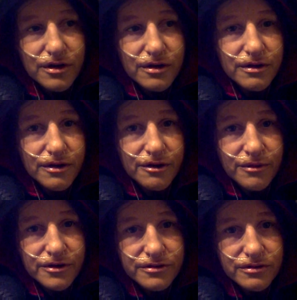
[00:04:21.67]
and
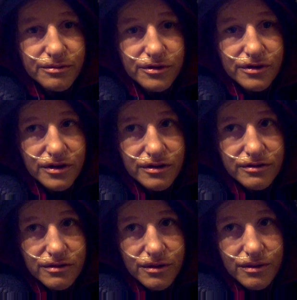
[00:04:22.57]
I'm on disability,
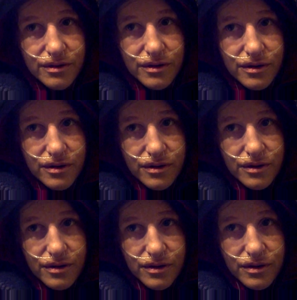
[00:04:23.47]
so
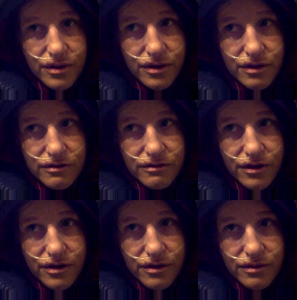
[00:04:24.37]
it's
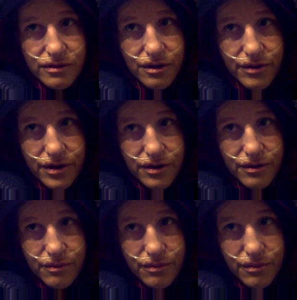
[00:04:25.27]
like low
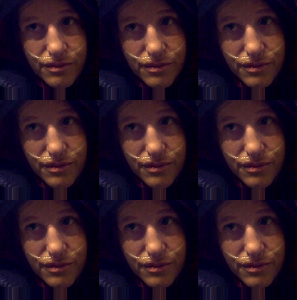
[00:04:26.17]
income,